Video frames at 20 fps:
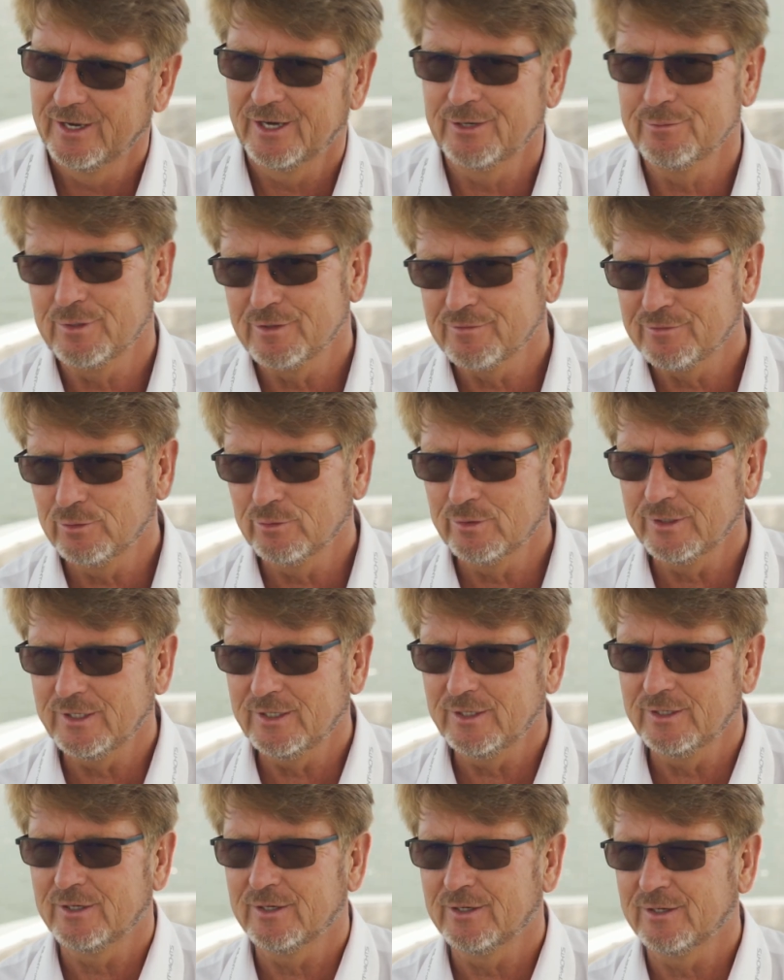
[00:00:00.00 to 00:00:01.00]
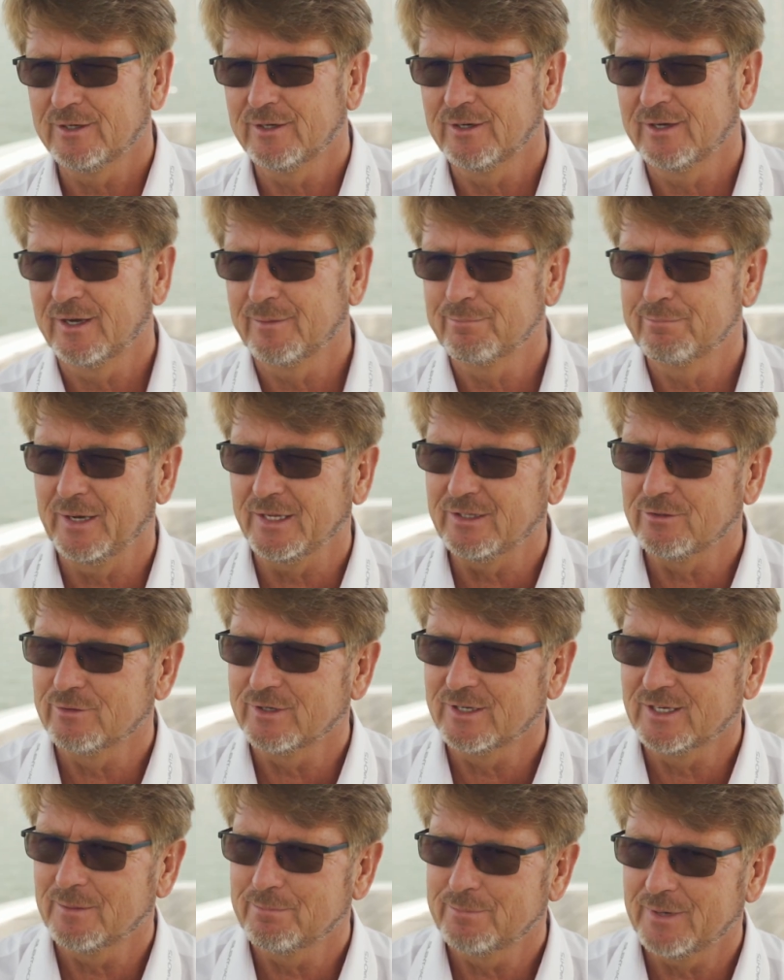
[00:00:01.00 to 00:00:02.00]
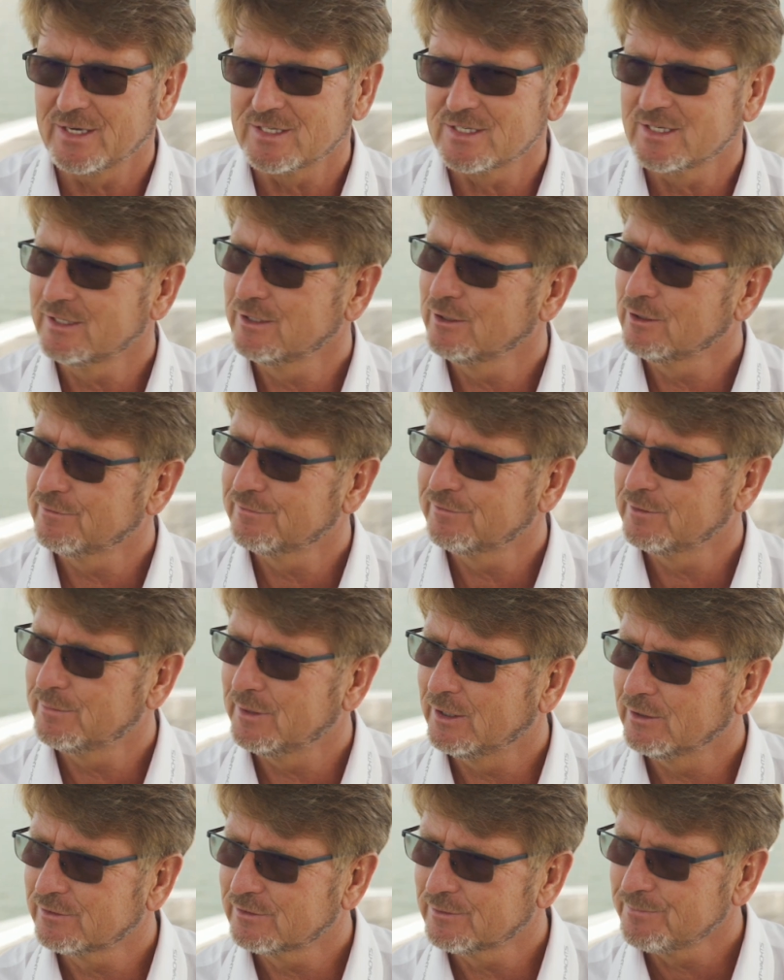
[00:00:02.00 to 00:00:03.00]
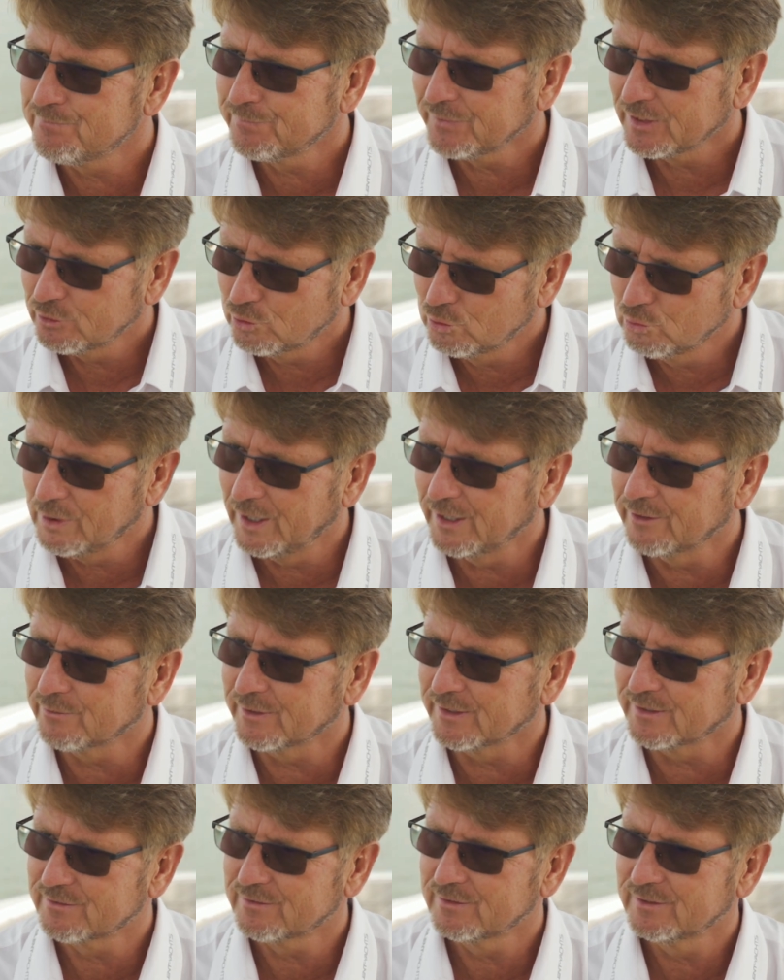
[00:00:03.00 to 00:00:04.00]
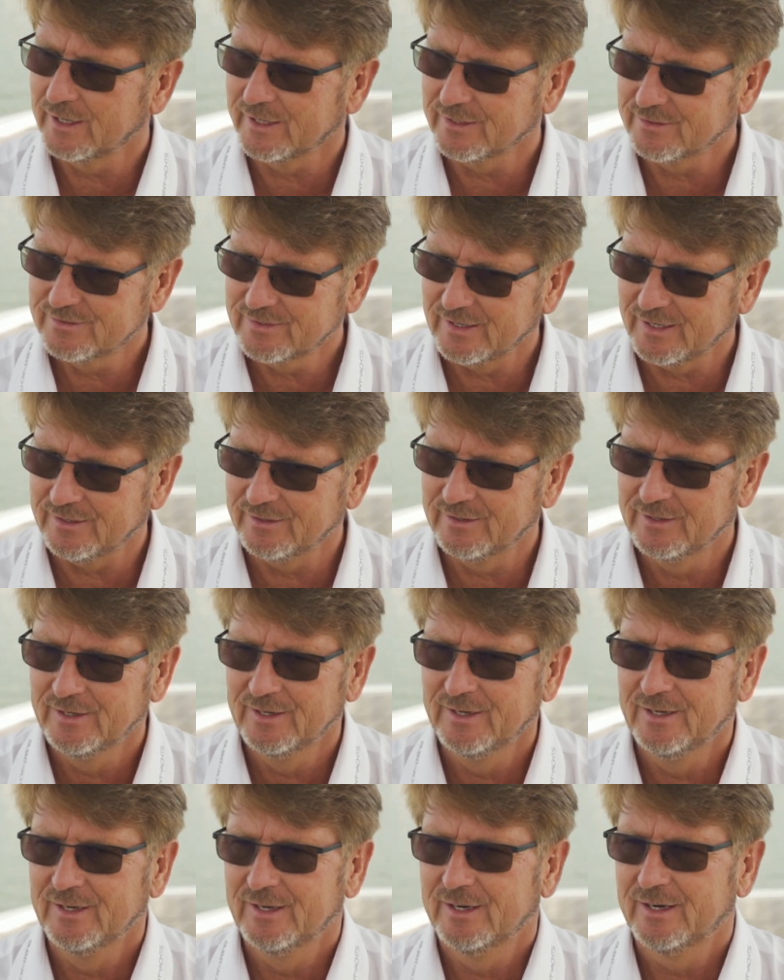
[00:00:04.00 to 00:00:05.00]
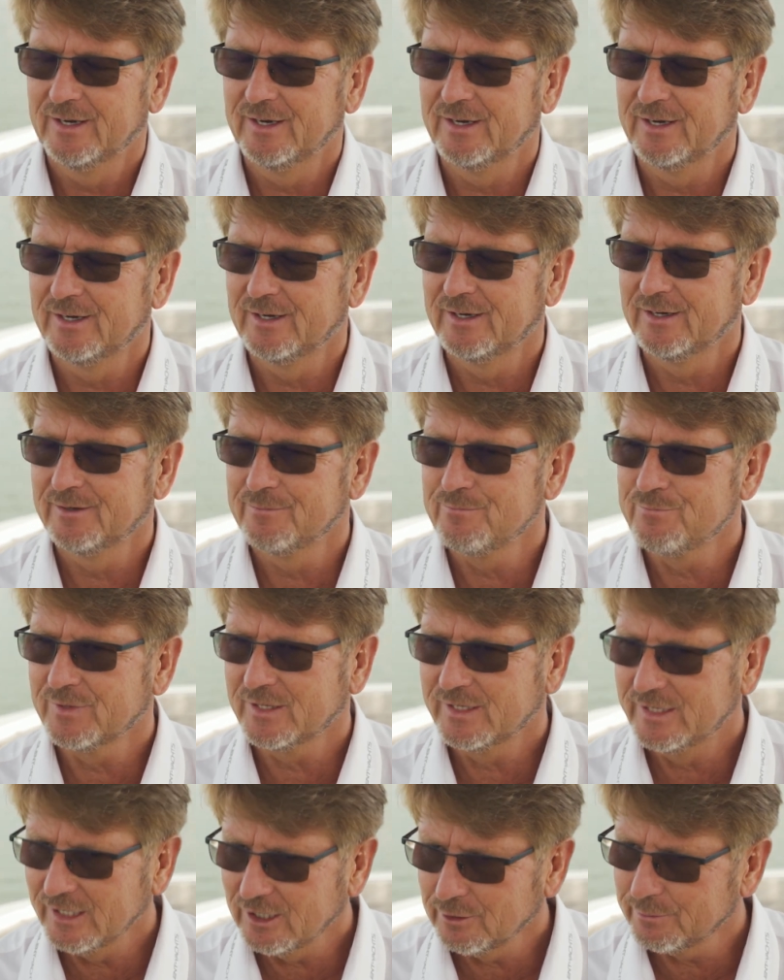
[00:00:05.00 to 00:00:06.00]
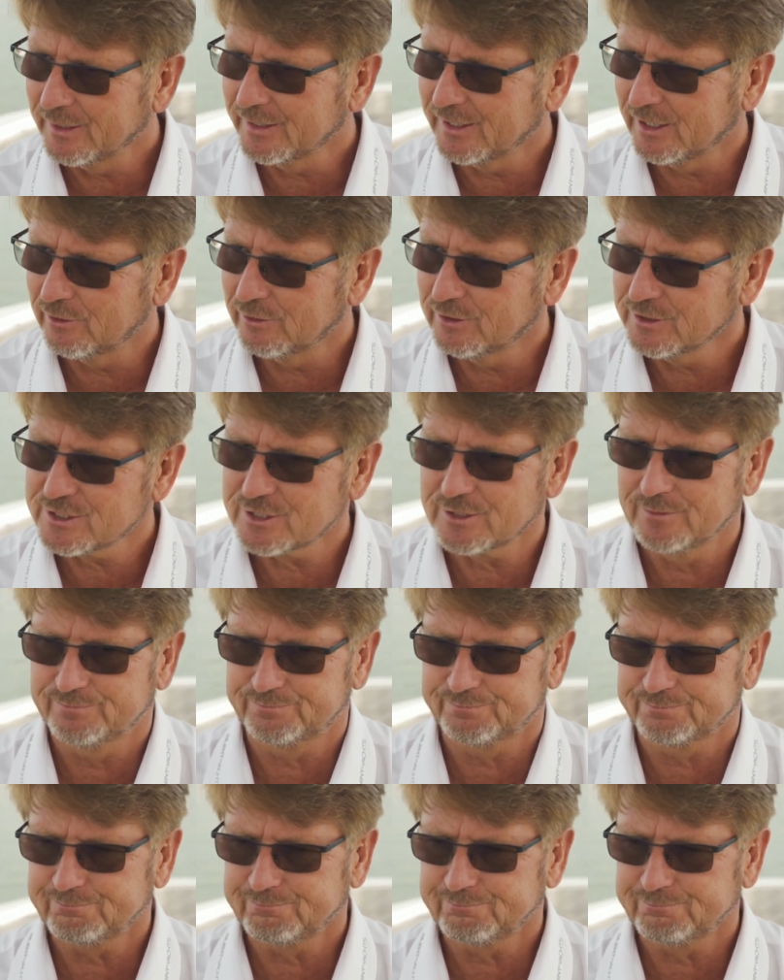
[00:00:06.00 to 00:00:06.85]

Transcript: and we have only a battery capacity of about 210 kilowatt hours,